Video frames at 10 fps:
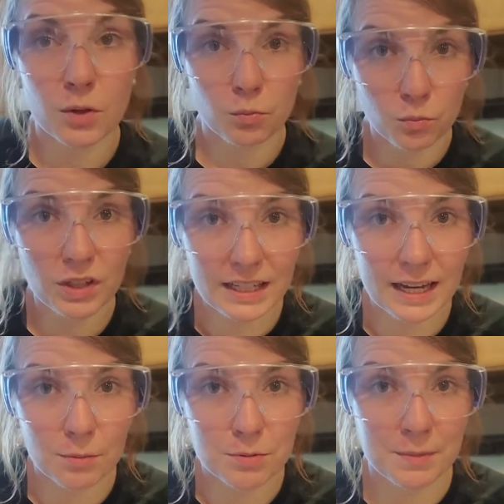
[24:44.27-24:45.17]
Really
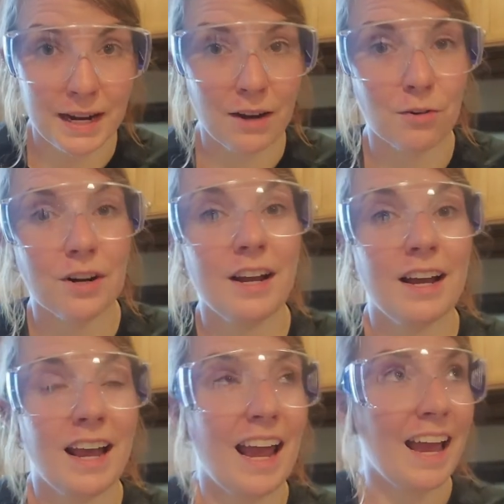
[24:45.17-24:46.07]
helps me out,
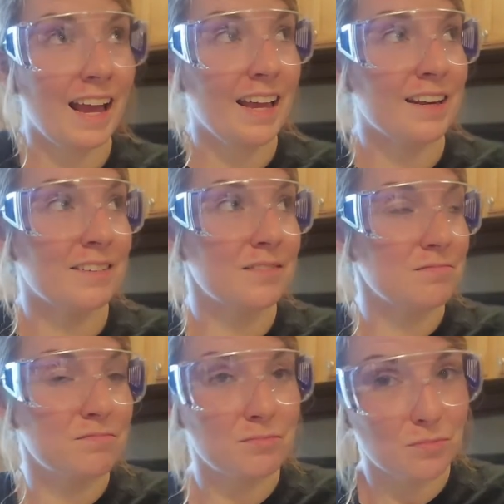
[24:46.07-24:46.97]
and
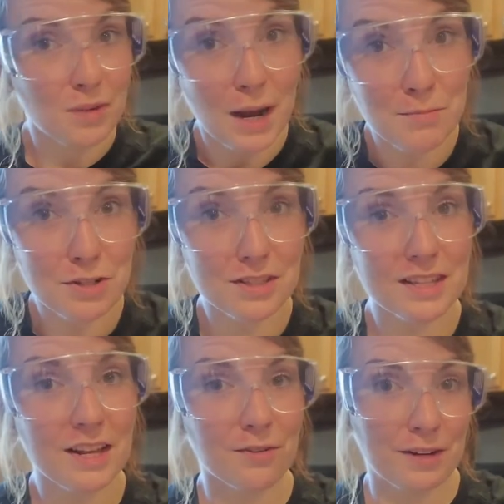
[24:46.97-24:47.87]
I'm just
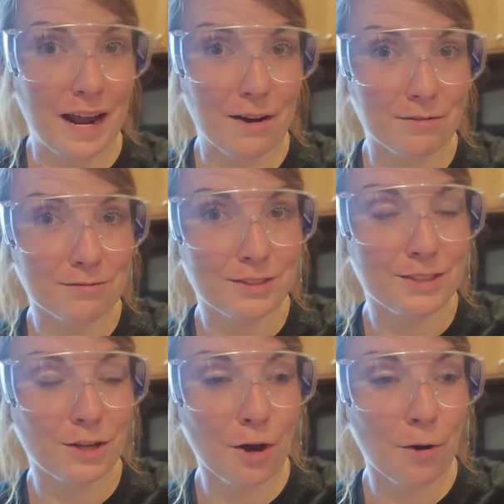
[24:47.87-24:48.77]
little now,
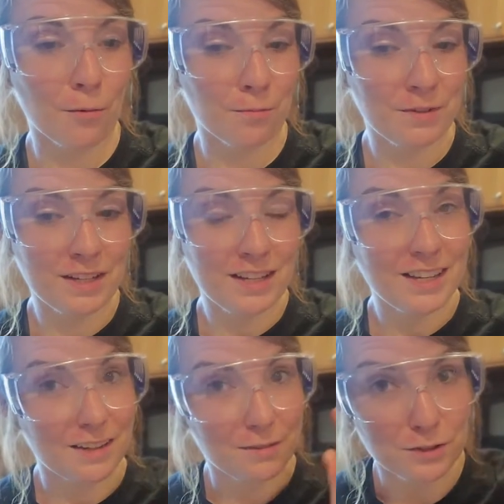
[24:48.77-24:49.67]
so
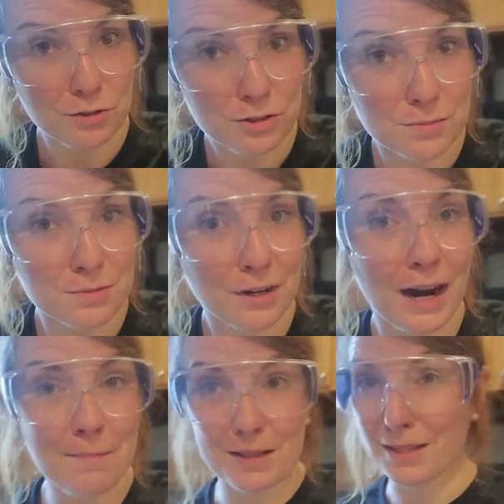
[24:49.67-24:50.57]
if you
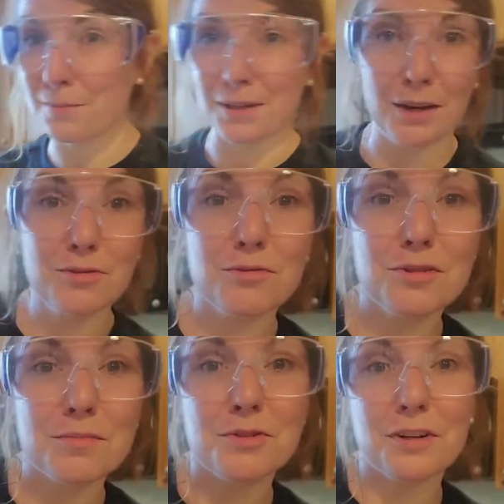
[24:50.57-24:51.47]
subscribe, then someone else will
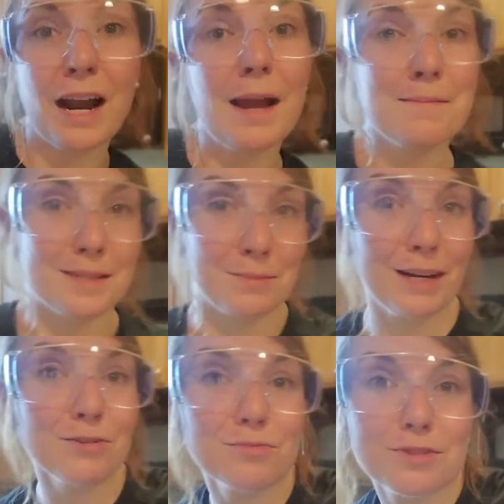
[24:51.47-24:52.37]
subscribe, and someone
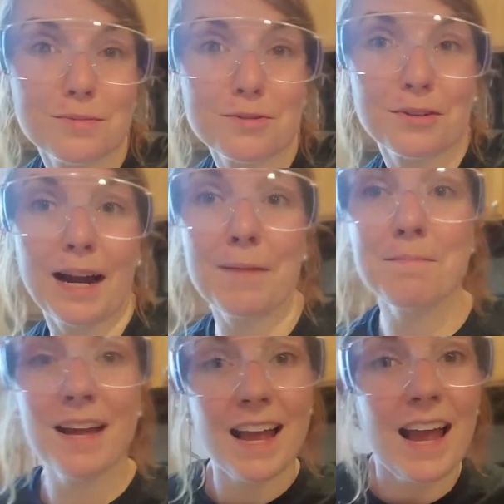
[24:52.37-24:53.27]
else will subscribe,
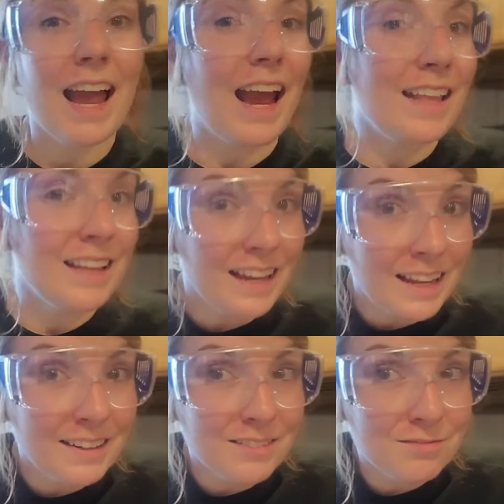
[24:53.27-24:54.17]
and then